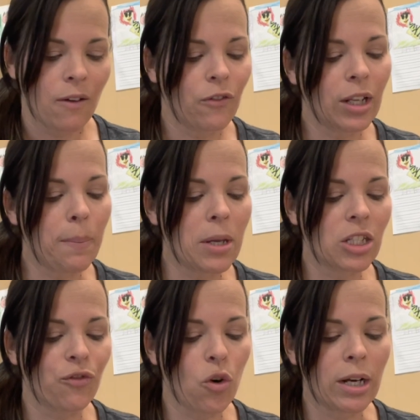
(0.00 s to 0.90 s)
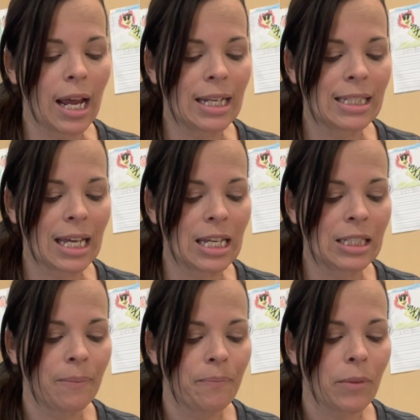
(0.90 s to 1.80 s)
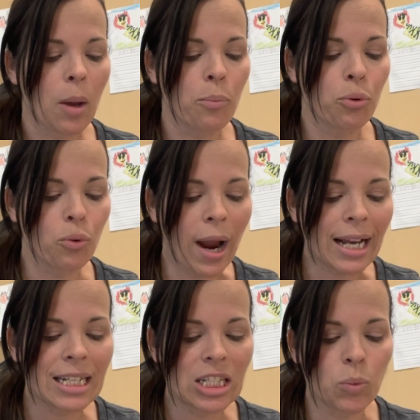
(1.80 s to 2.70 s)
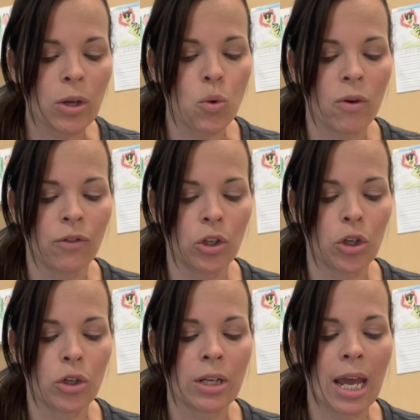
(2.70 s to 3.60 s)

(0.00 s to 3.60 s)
Philippians 4:9 says, practice what you have learned